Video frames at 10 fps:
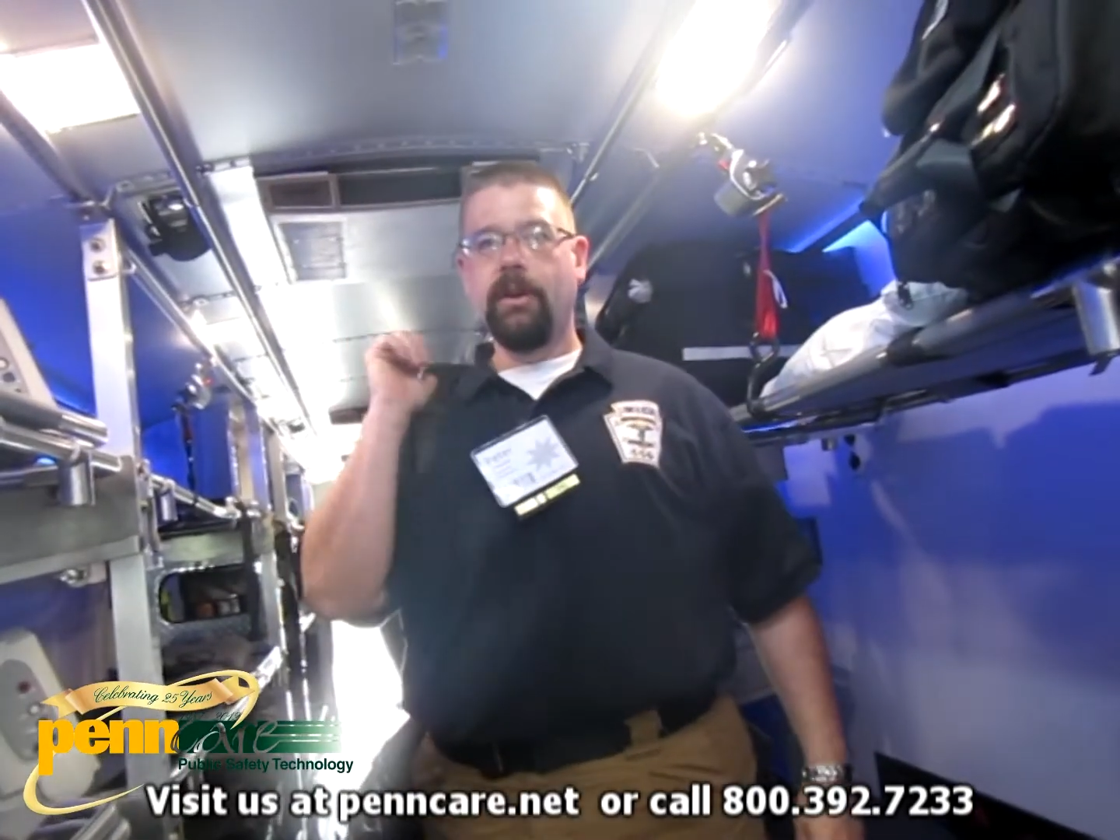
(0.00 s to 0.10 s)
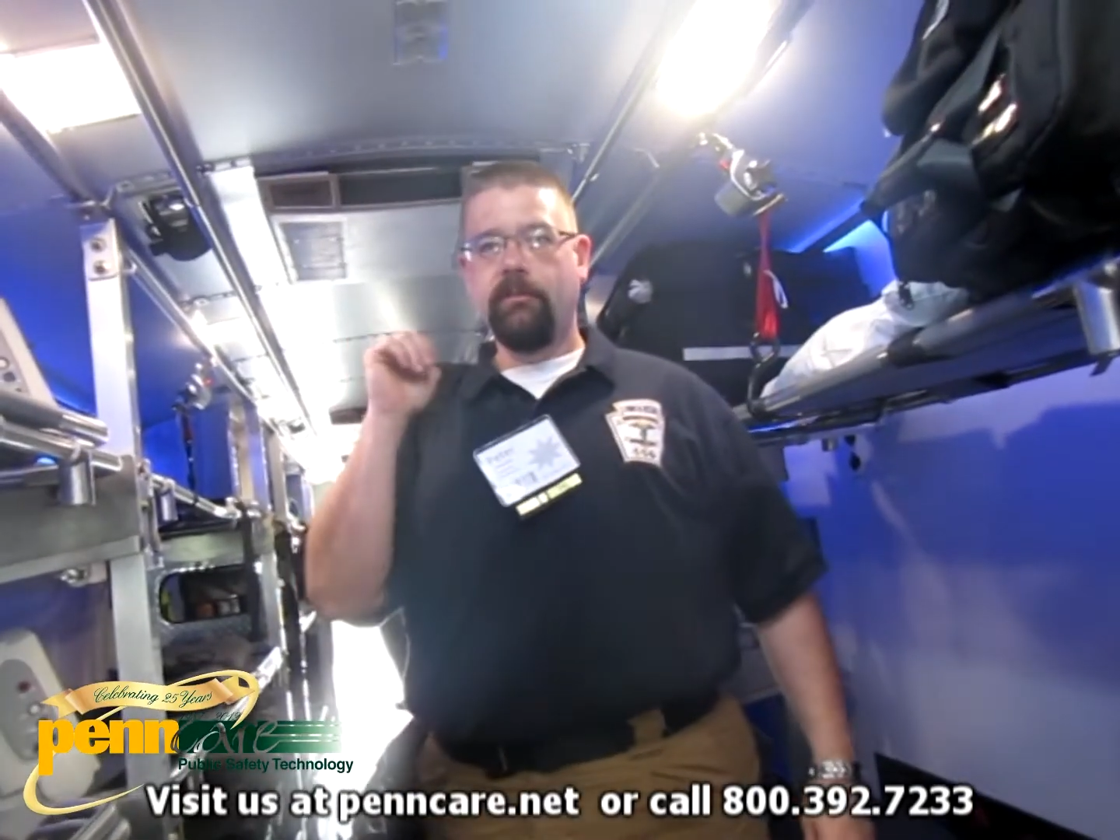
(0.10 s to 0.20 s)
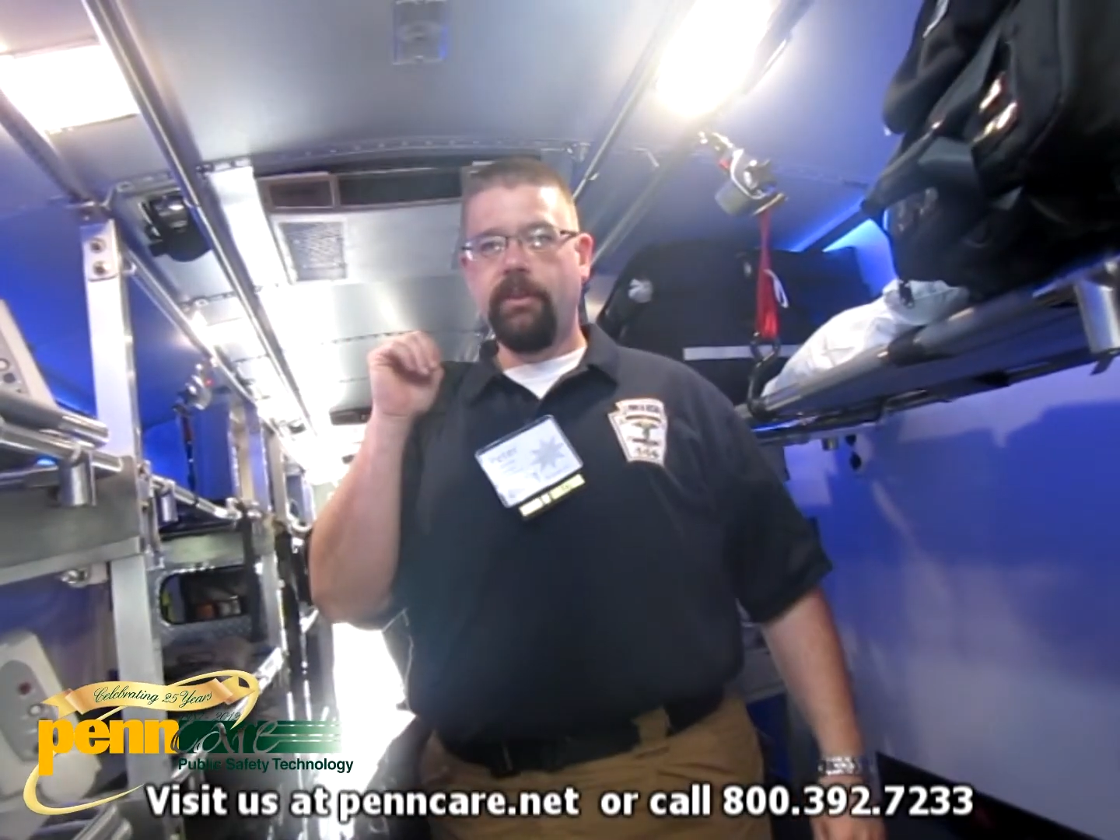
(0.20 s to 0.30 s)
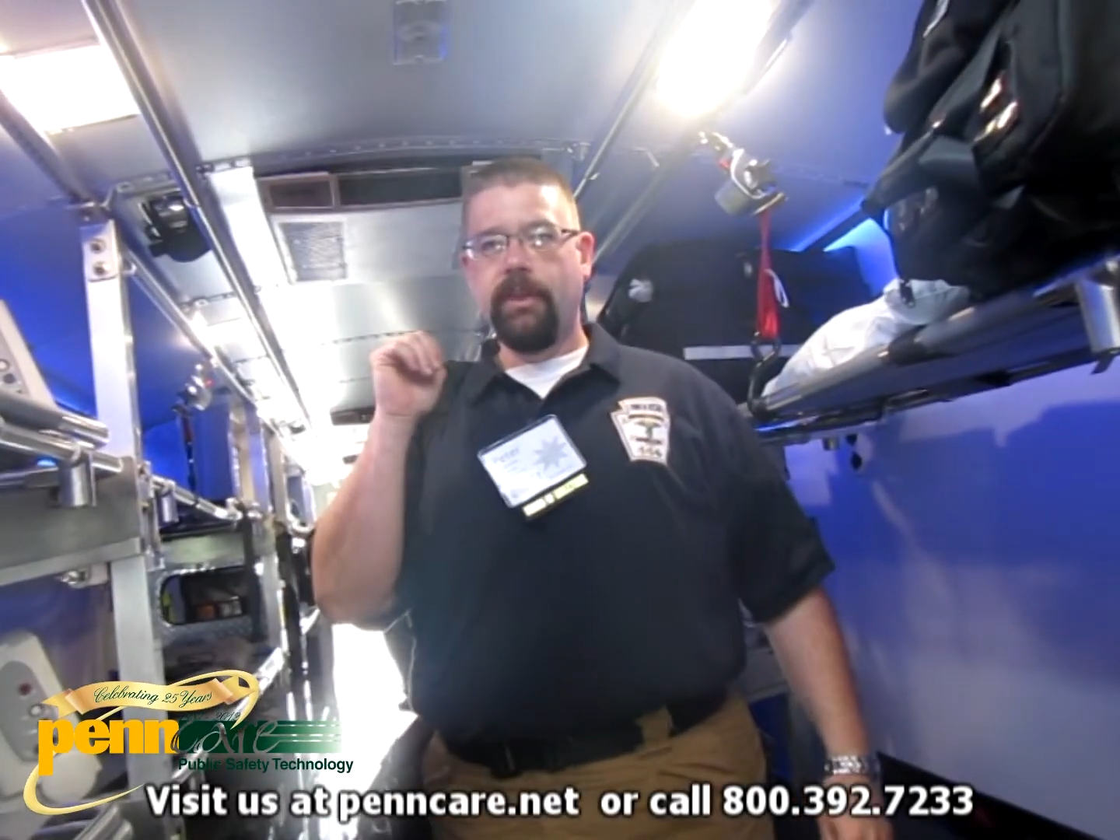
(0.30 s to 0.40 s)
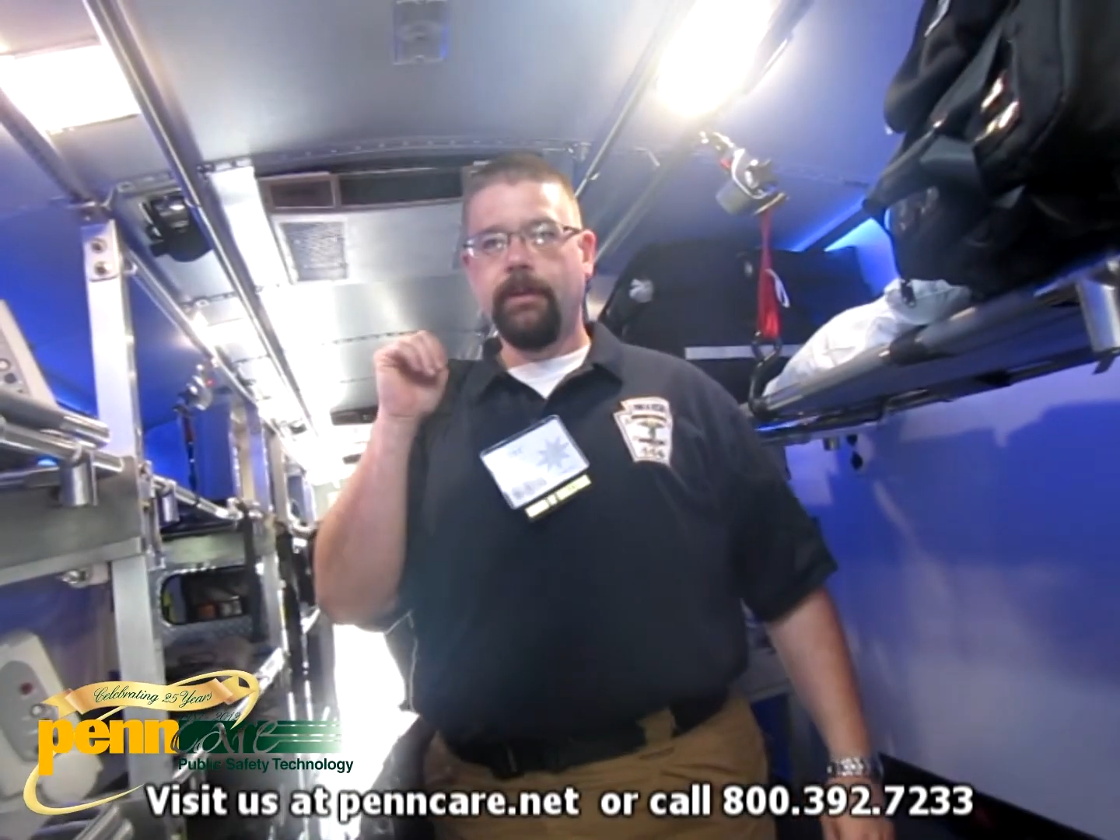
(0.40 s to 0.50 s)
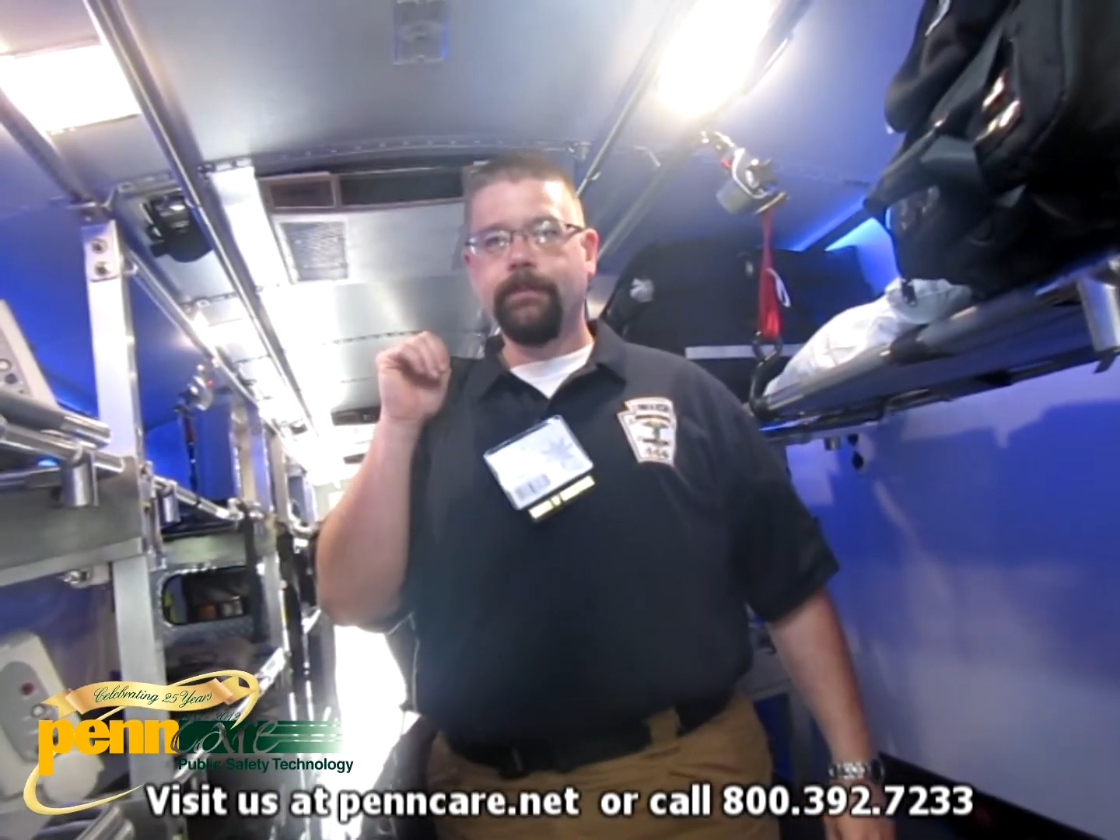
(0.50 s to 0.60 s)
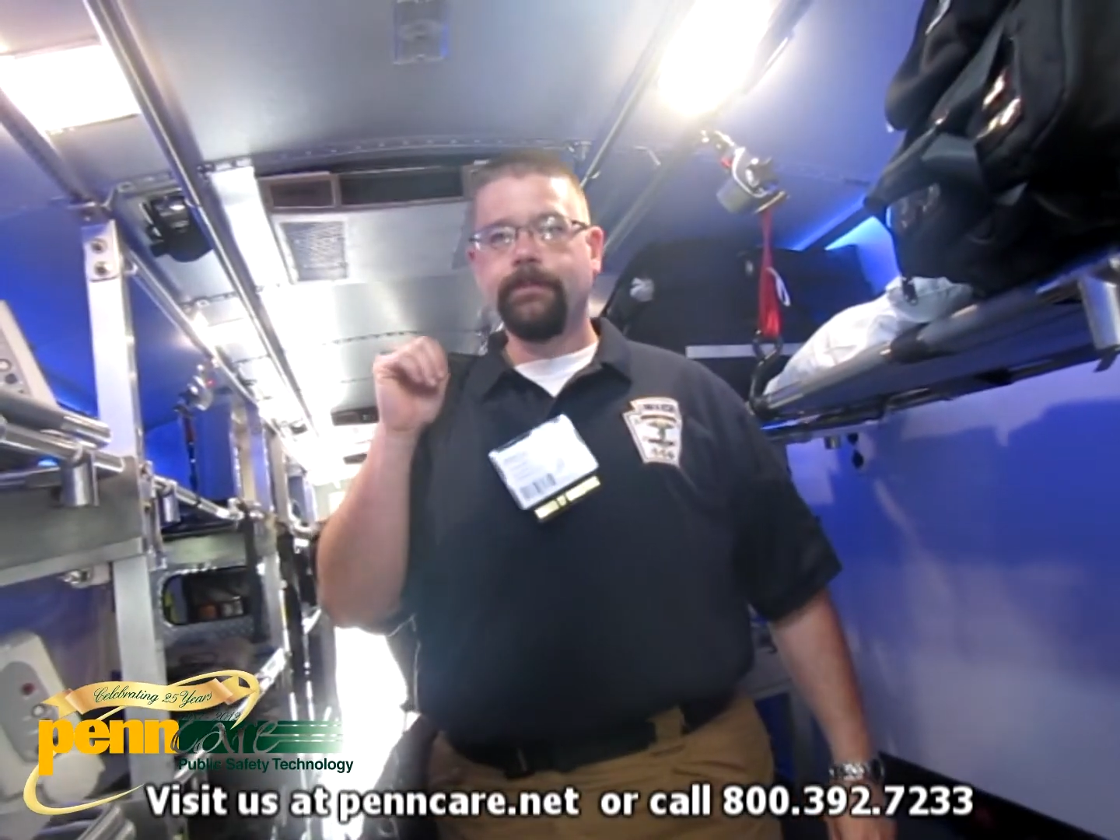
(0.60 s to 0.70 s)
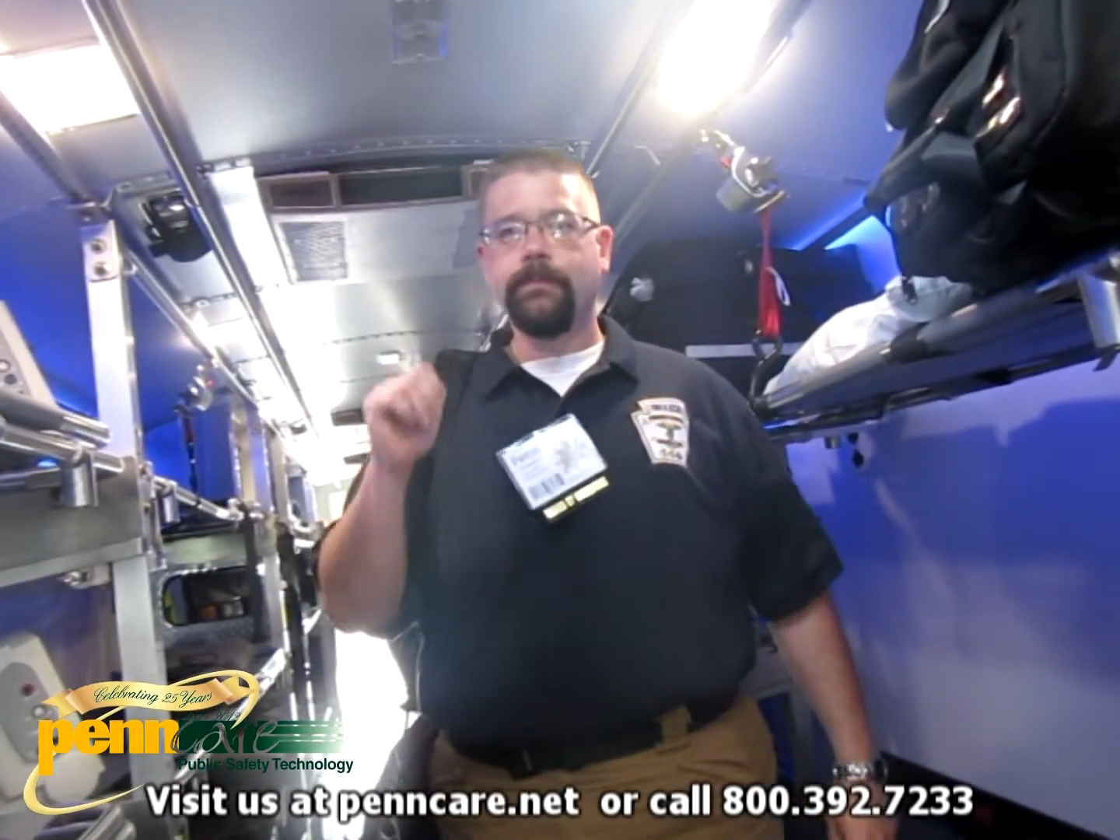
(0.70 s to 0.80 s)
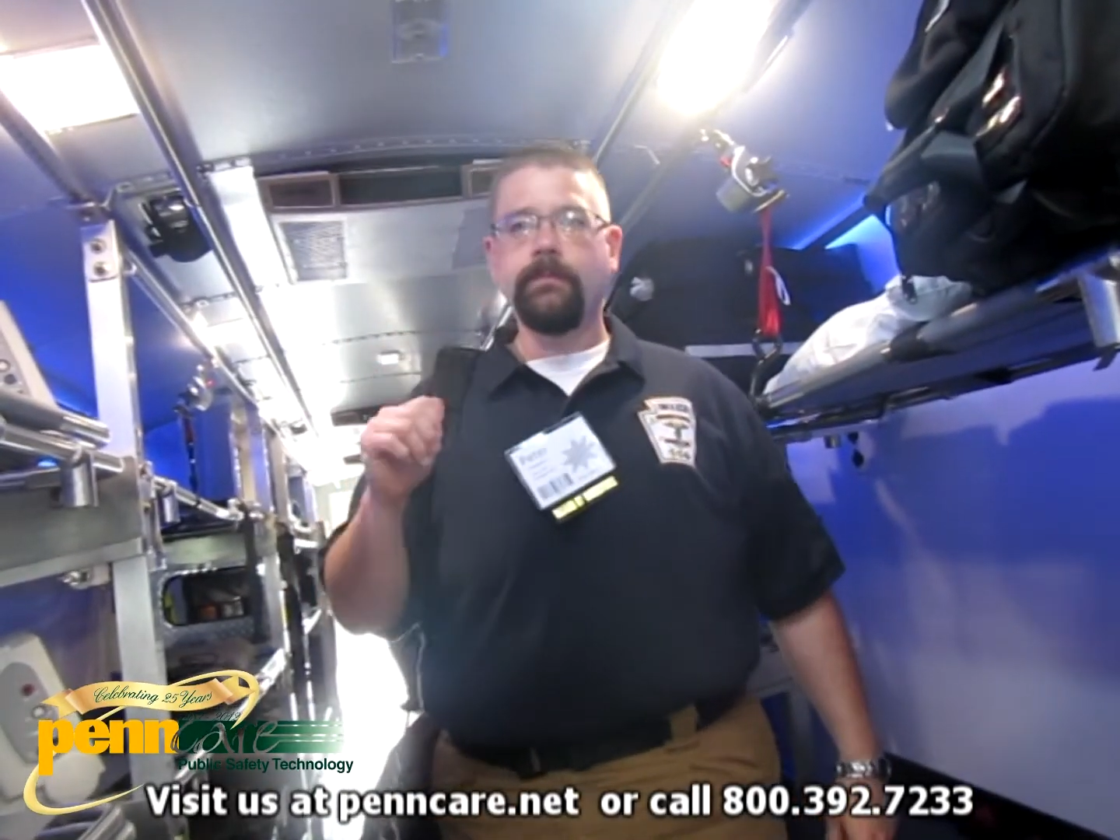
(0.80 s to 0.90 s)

everything.